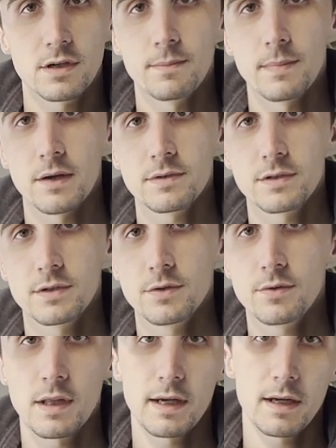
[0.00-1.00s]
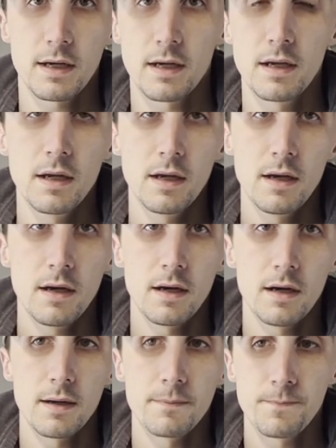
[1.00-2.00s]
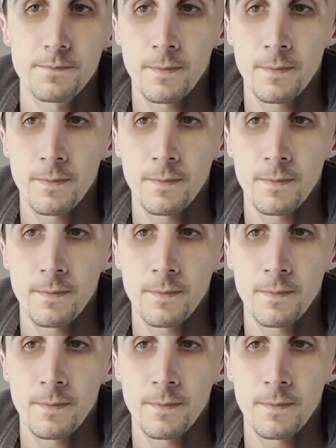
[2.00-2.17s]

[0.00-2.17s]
you're going to mount it to, like a um,